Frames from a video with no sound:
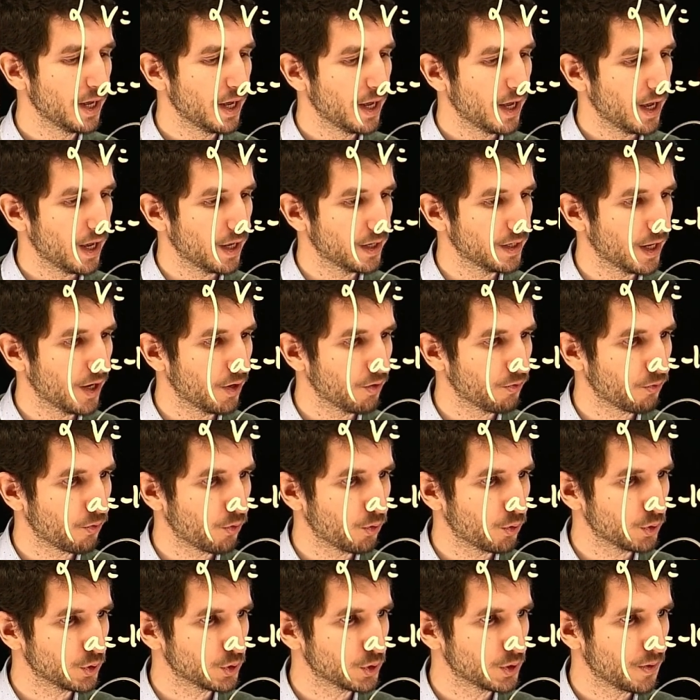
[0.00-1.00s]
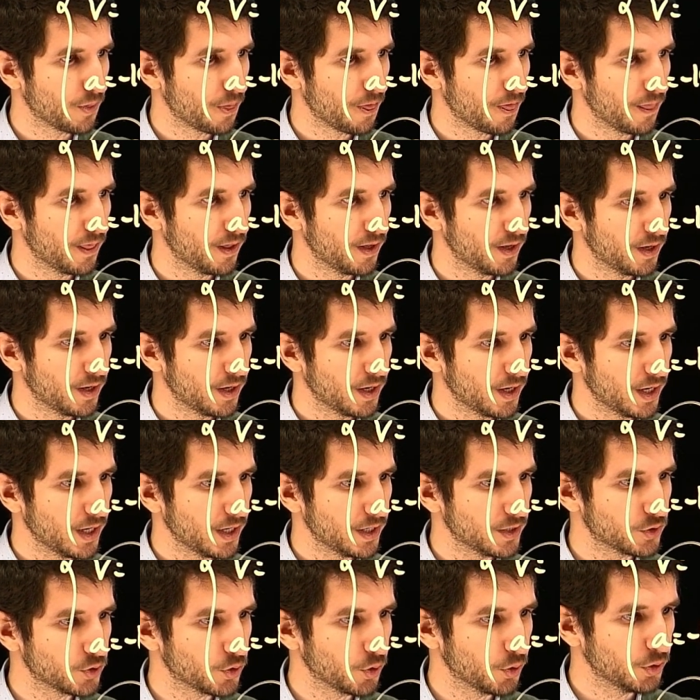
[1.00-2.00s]
and that of course
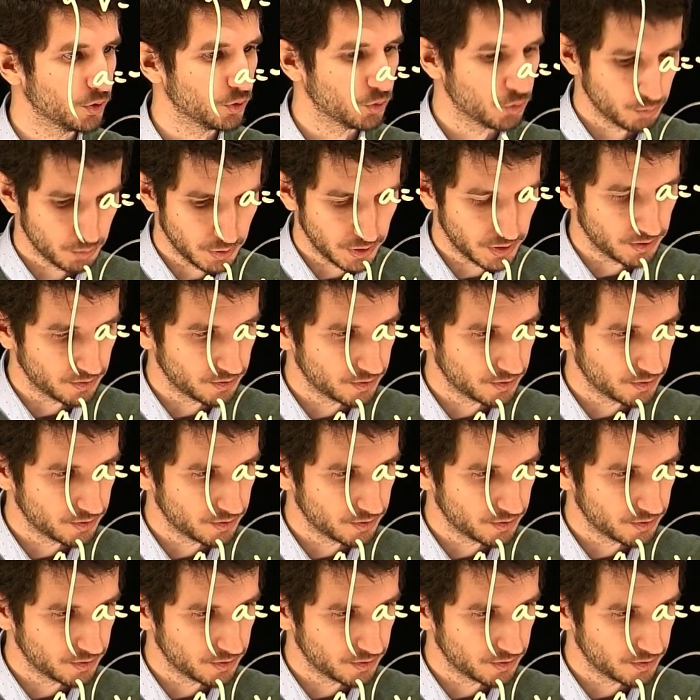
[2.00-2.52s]
it's going to be